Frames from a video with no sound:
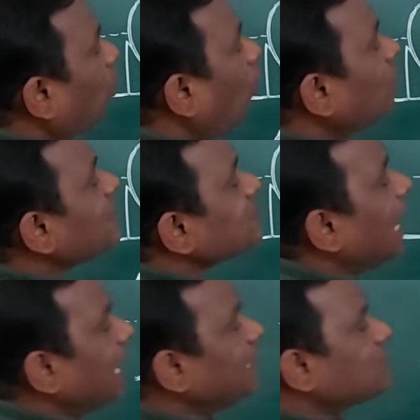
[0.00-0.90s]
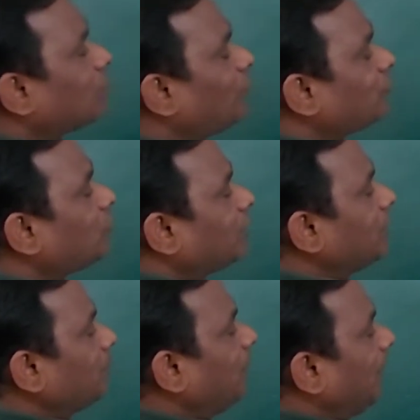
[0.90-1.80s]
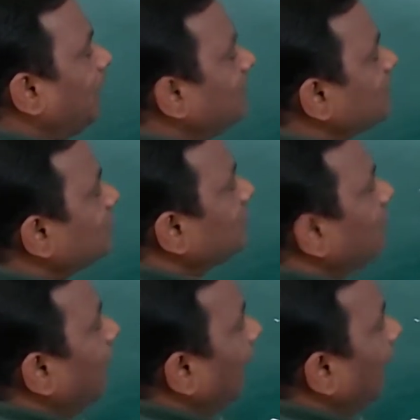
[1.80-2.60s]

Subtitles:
size of the image and